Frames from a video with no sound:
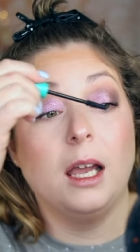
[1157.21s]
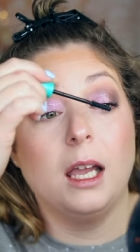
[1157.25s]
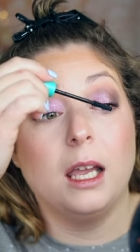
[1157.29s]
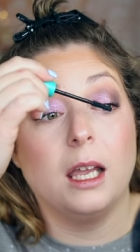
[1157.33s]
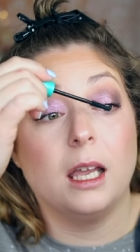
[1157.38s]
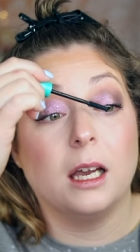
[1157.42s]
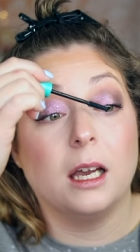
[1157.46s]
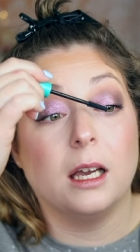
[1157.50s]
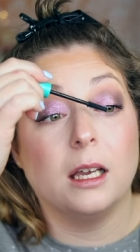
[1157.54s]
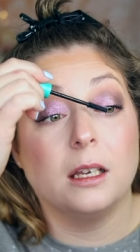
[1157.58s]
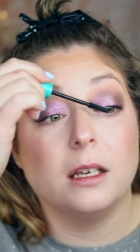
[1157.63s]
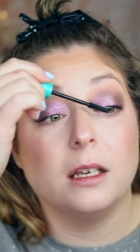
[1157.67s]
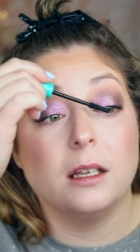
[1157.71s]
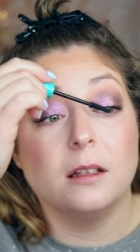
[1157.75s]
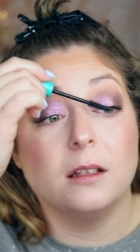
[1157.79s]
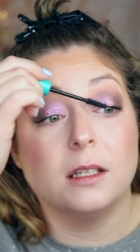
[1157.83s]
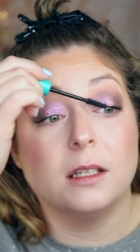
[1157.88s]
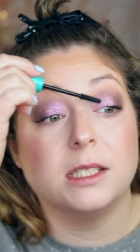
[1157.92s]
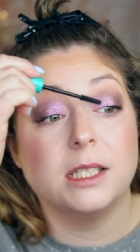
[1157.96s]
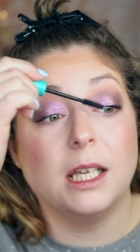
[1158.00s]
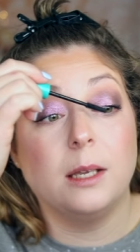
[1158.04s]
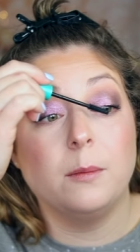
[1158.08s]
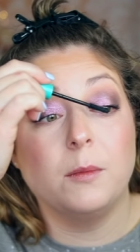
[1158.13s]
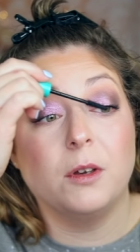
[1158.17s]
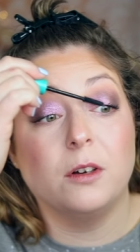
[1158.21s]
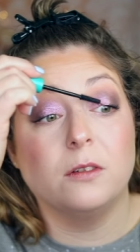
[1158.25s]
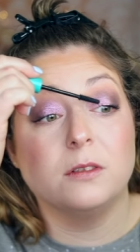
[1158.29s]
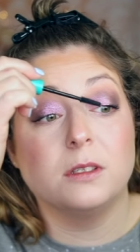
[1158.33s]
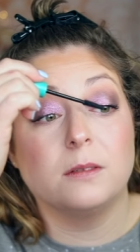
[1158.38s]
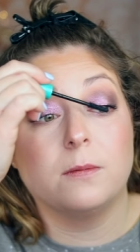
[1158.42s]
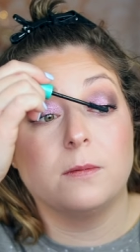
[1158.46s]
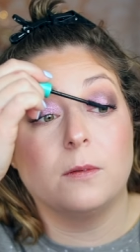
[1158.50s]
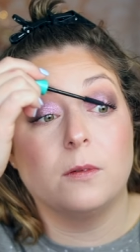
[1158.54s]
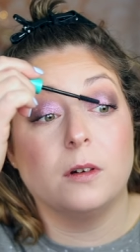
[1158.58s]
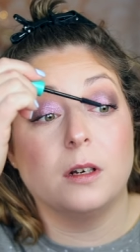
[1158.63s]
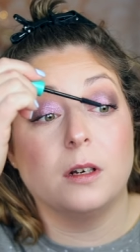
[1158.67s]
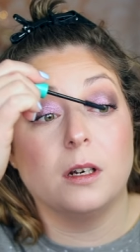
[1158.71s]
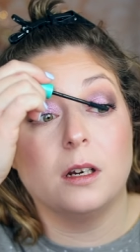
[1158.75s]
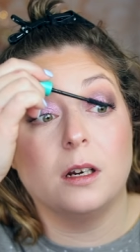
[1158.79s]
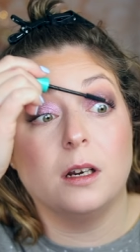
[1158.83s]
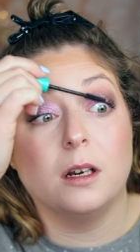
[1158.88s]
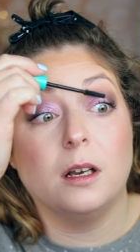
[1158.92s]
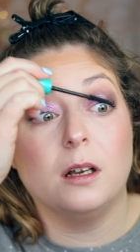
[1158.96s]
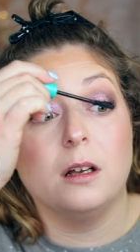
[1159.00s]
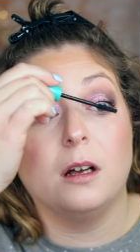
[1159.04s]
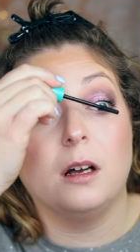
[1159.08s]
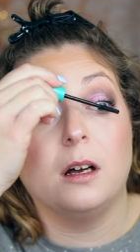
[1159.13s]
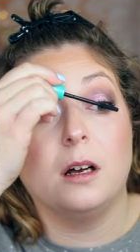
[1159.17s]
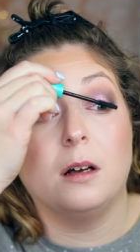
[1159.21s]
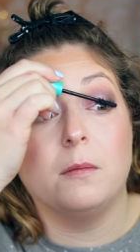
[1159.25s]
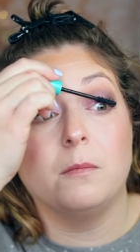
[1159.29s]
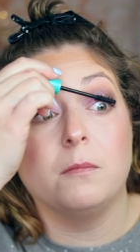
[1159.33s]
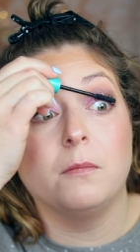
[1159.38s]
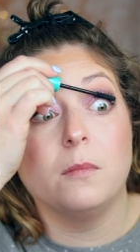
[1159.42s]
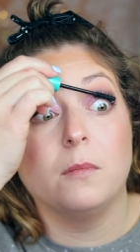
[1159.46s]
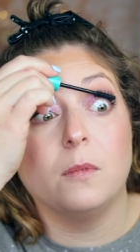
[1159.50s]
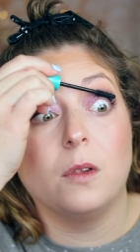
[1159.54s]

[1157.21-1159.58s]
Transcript: And the same goes for um,